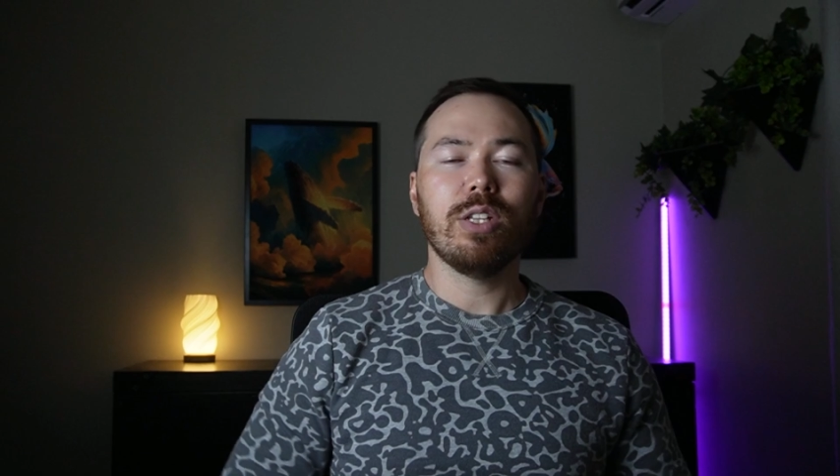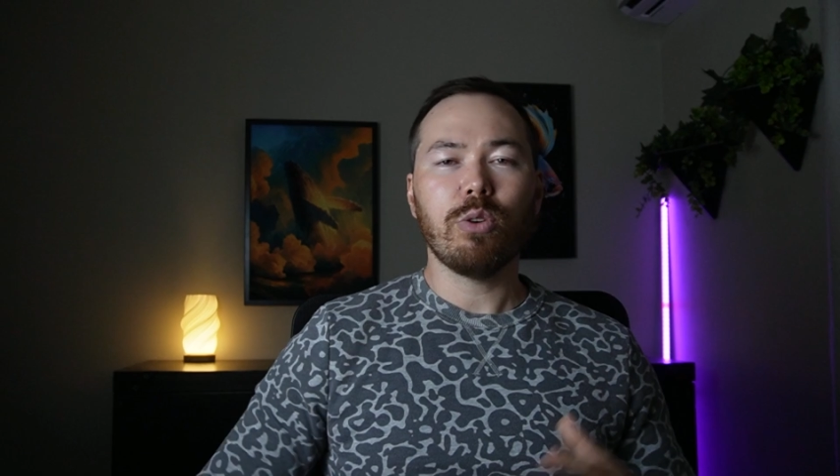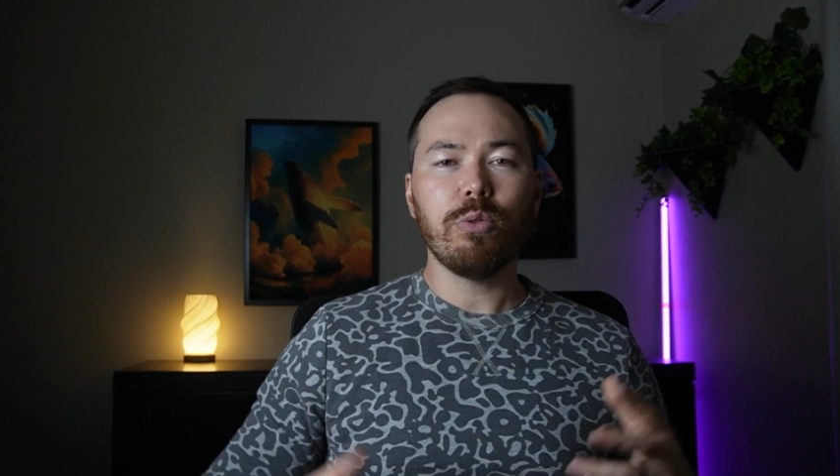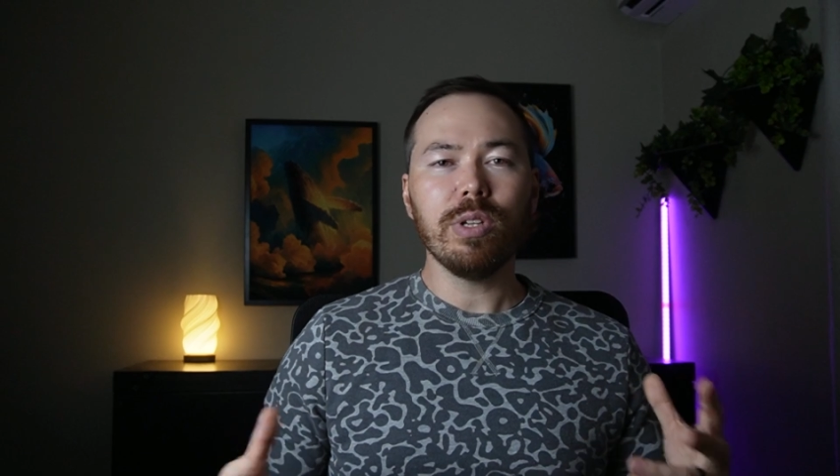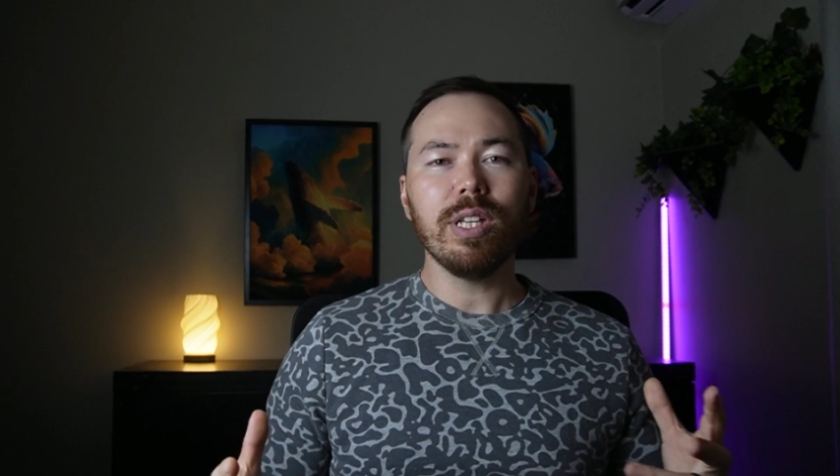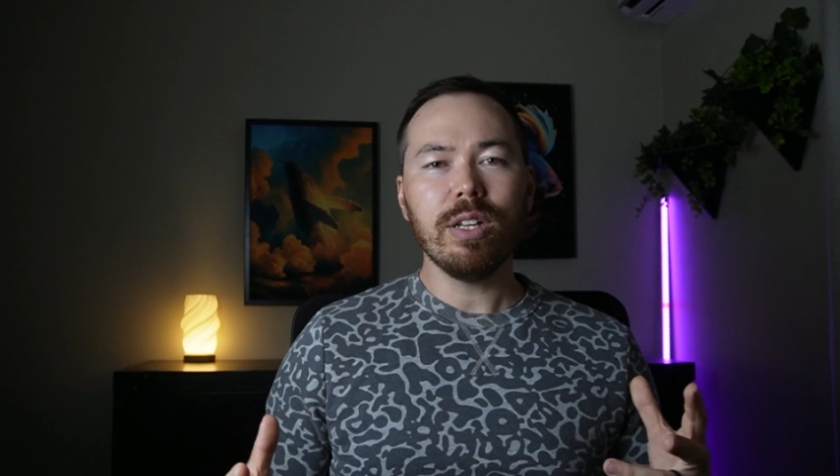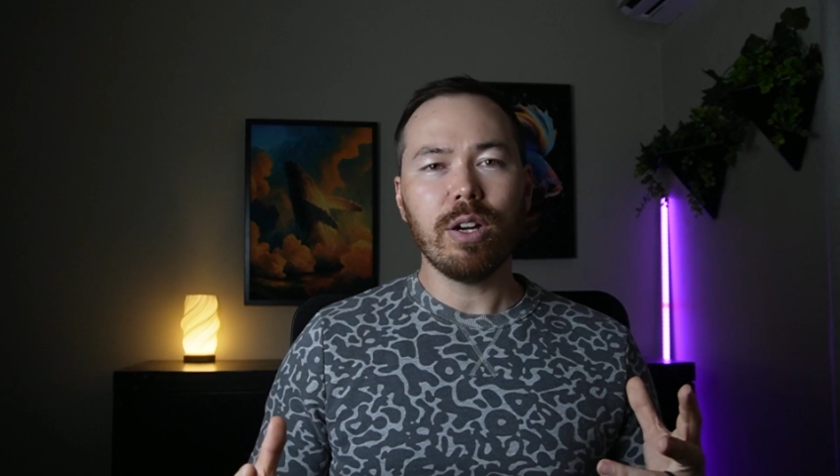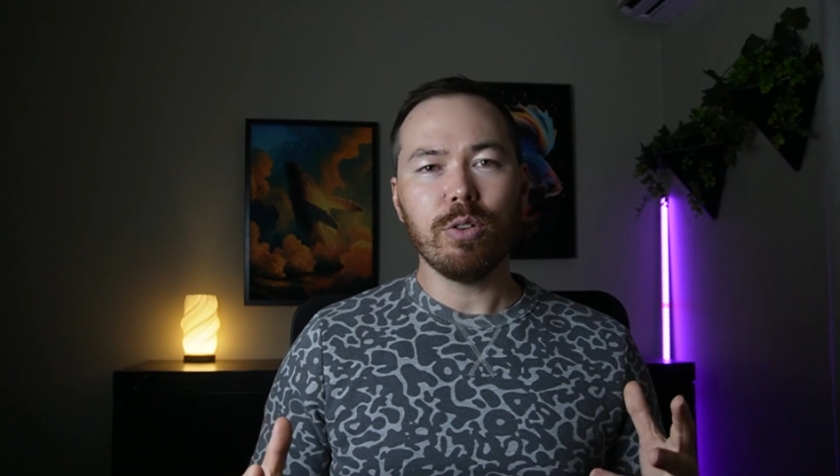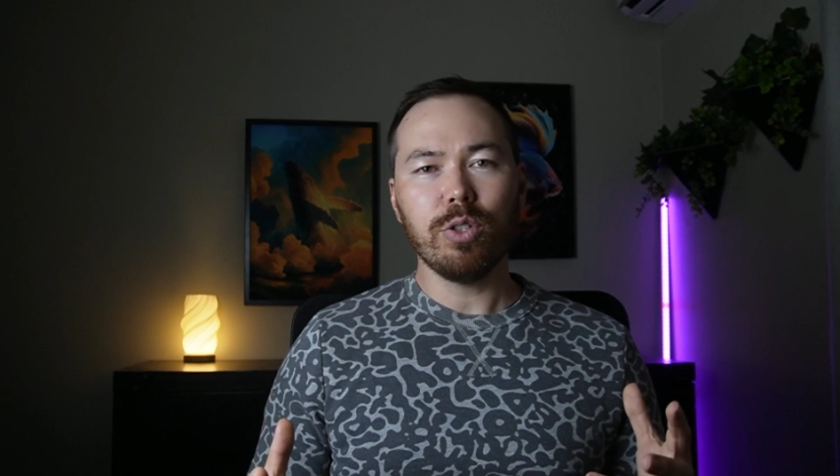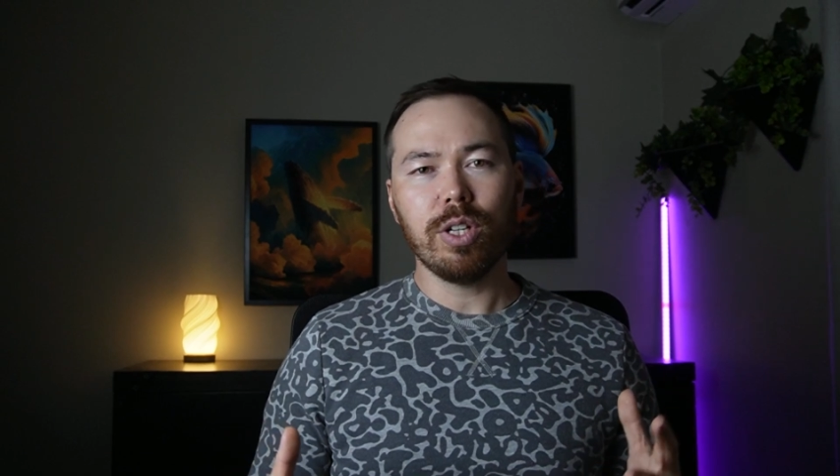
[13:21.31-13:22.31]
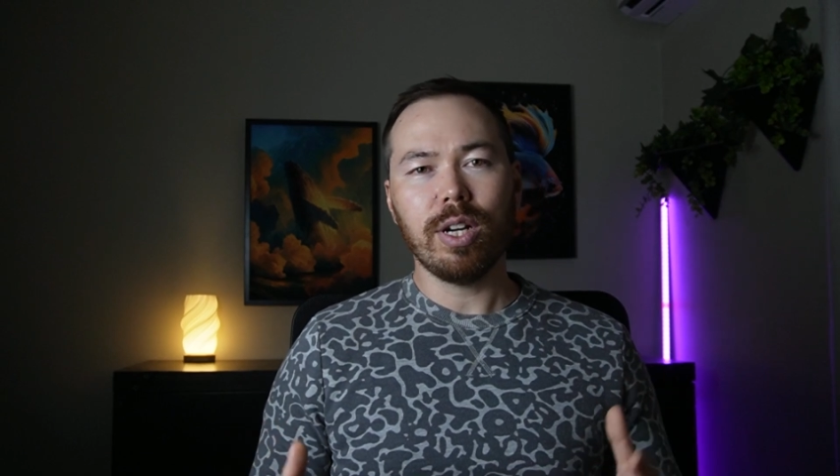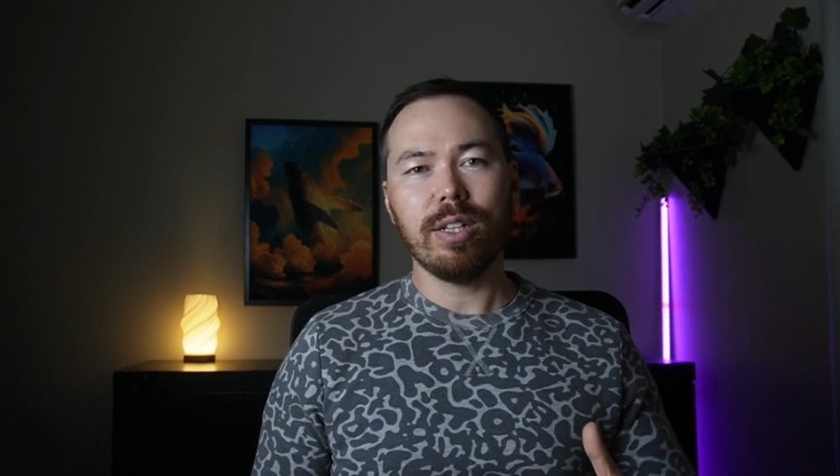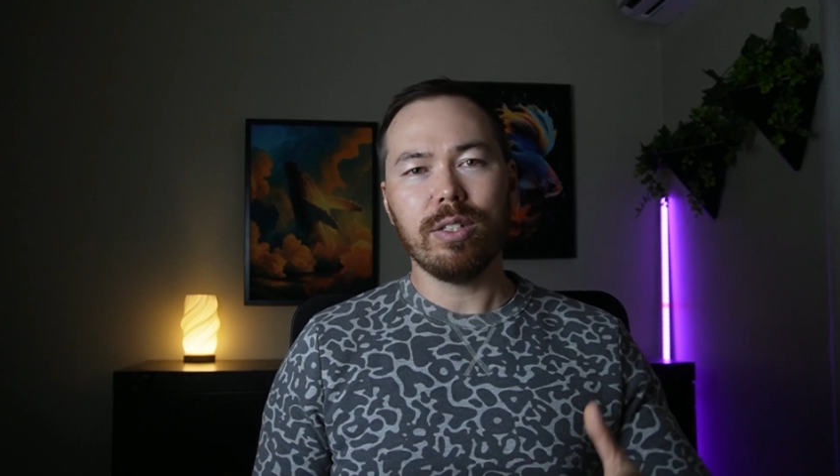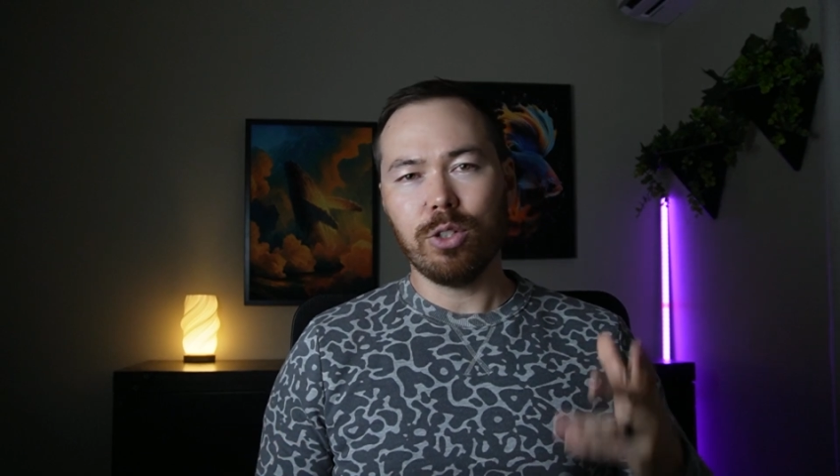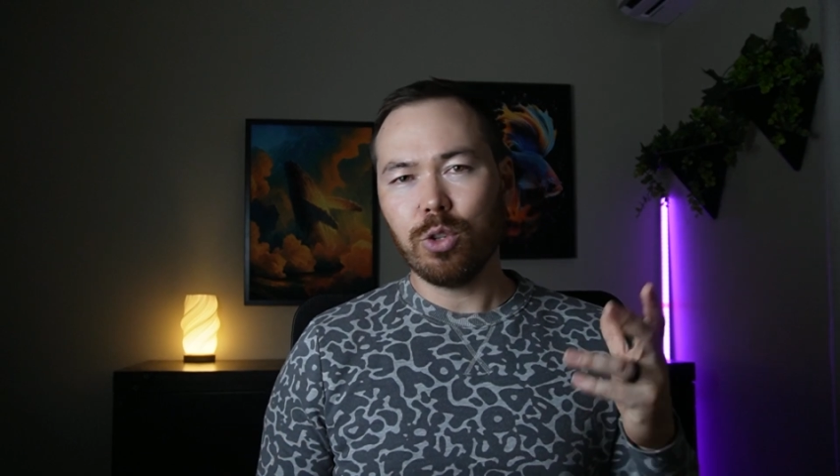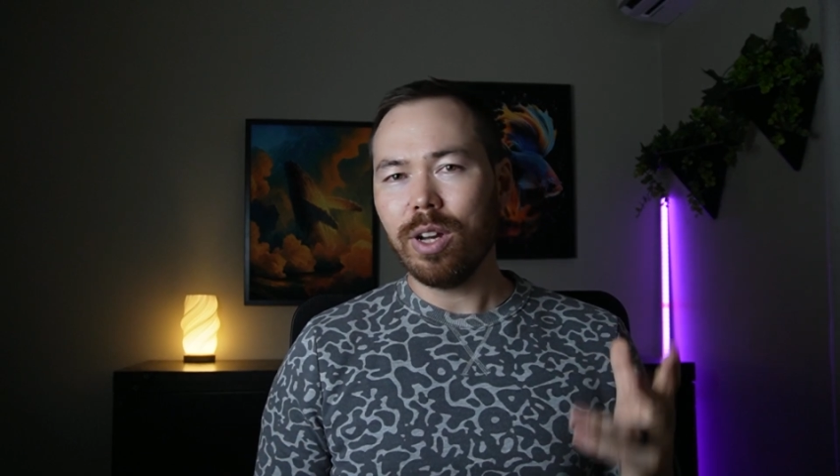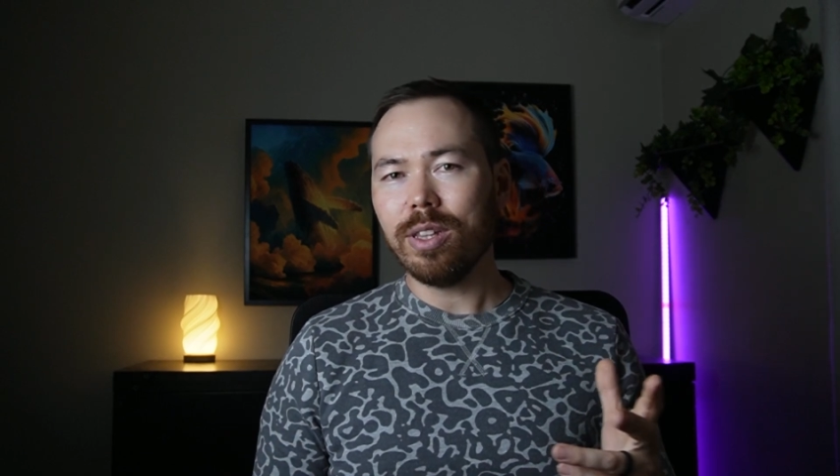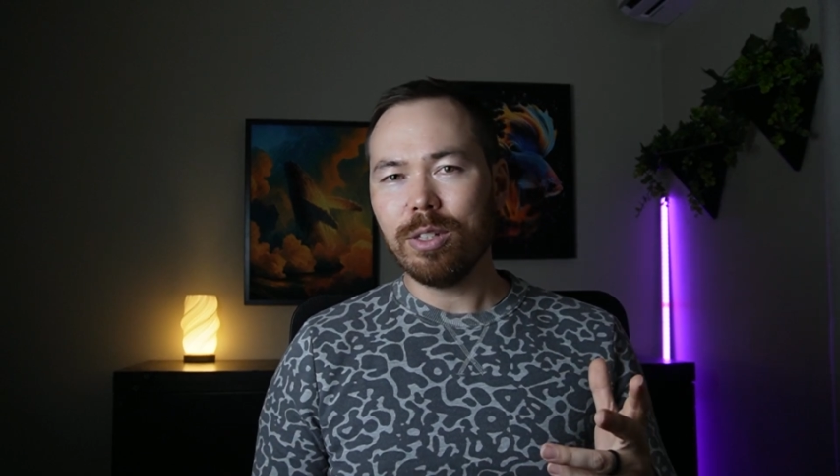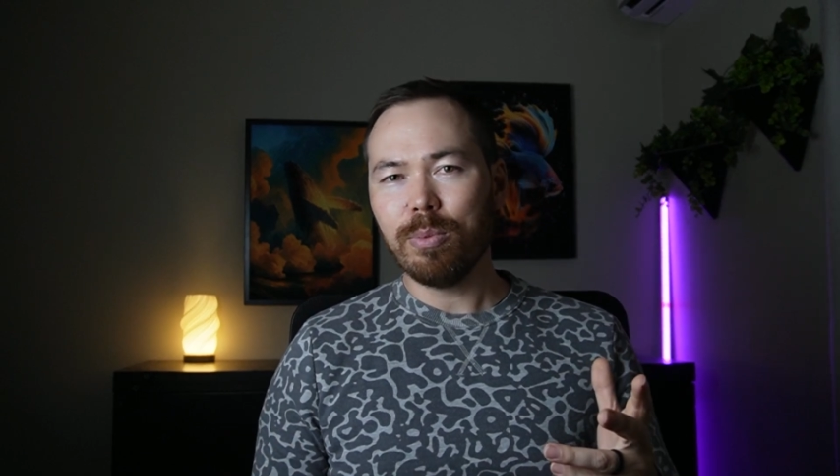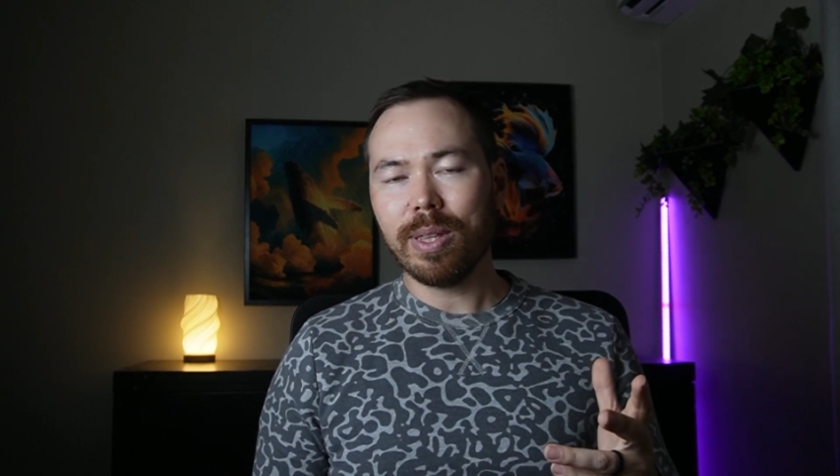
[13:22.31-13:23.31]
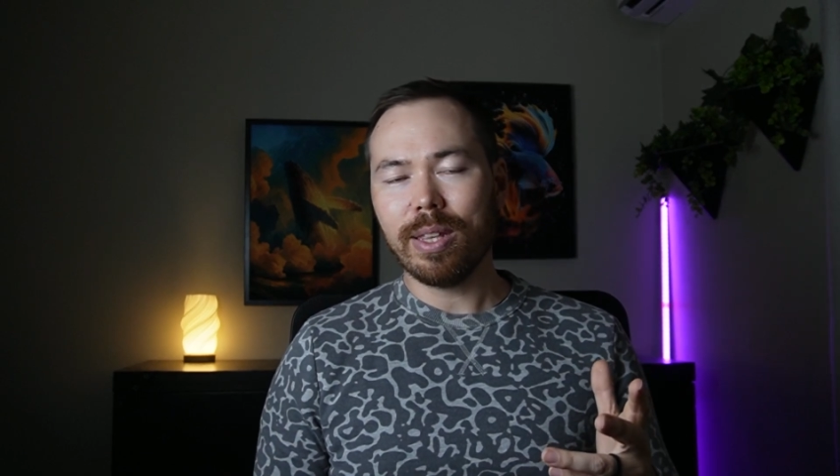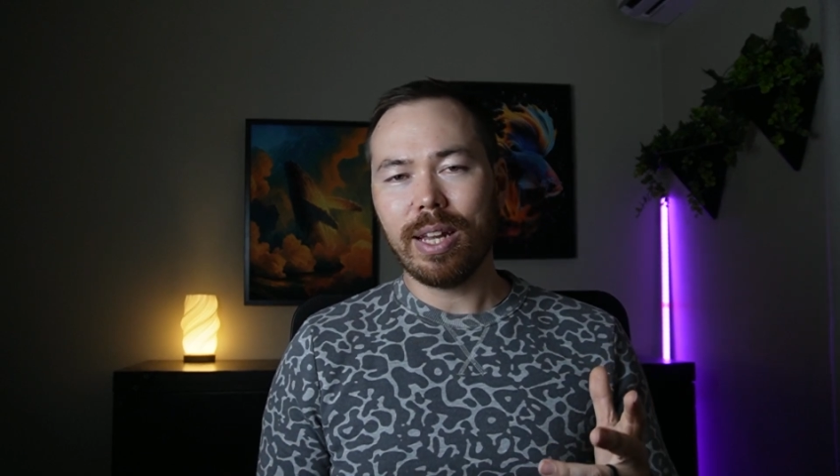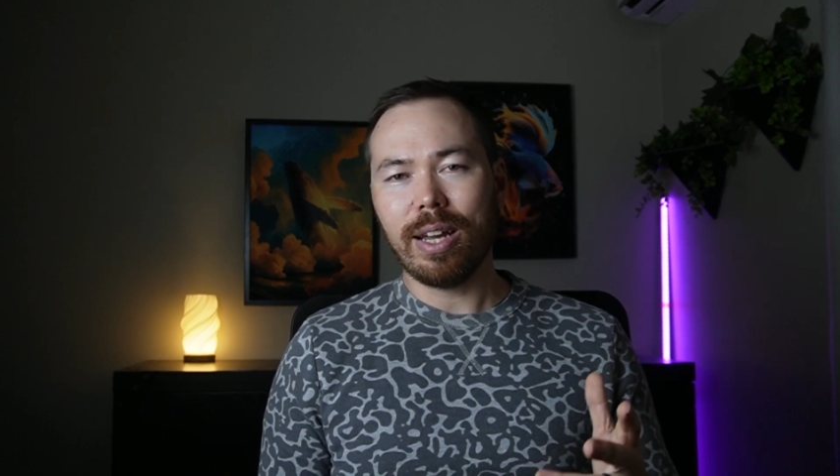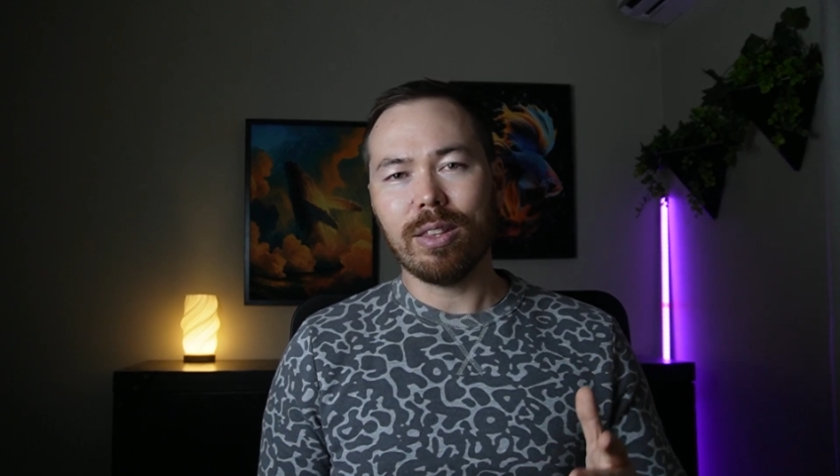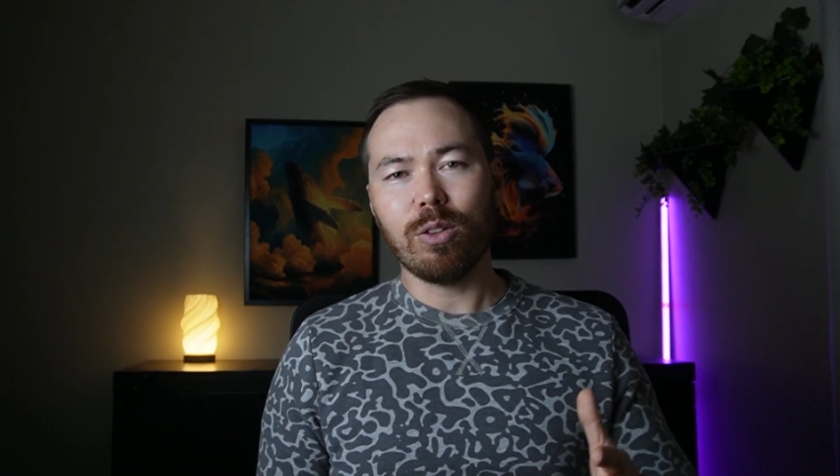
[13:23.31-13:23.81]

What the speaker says: So I really encourage you guys to try this method out.